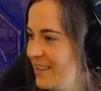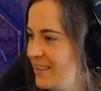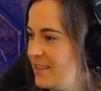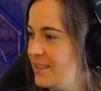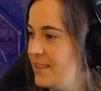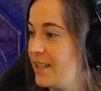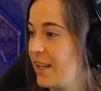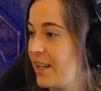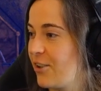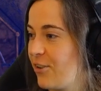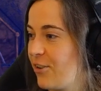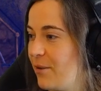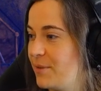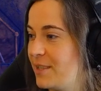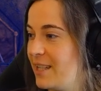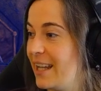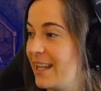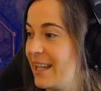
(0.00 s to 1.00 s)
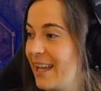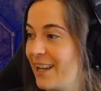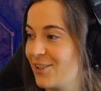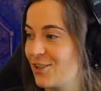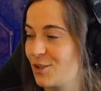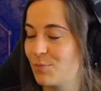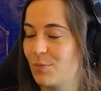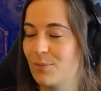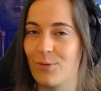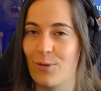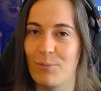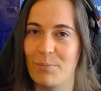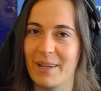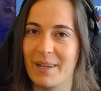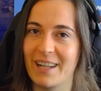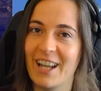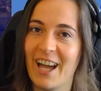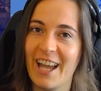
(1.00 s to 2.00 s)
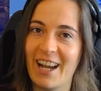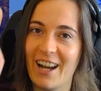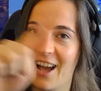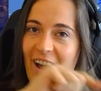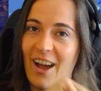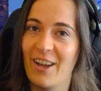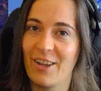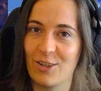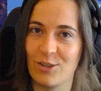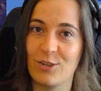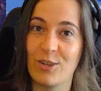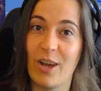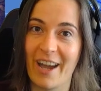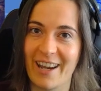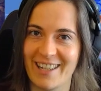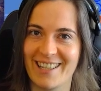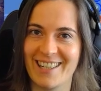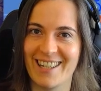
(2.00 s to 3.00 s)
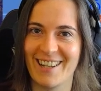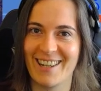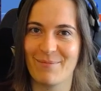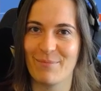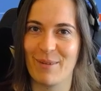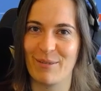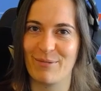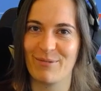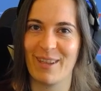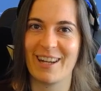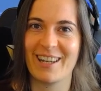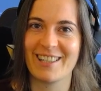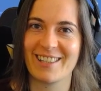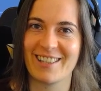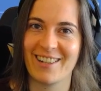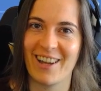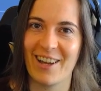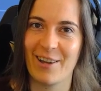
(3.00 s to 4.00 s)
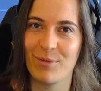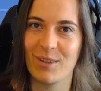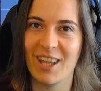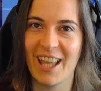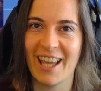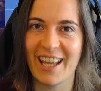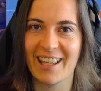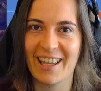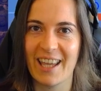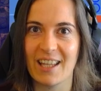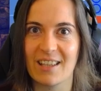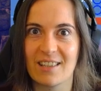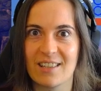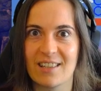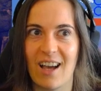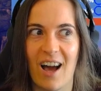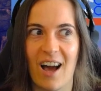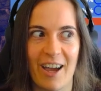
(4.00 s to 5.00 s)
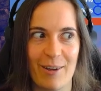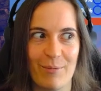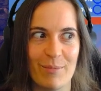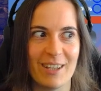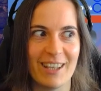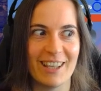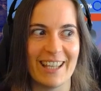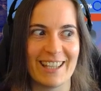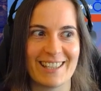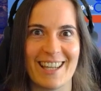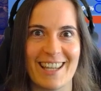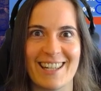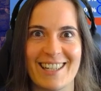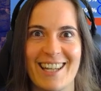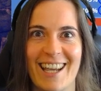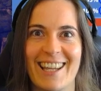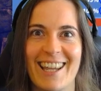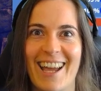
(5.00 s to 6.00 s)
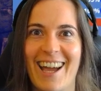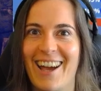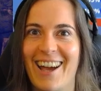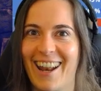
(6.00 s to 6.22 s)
Did I grab takeout just before midnight? I did. My flatties and I were like, it's time, let's get takeout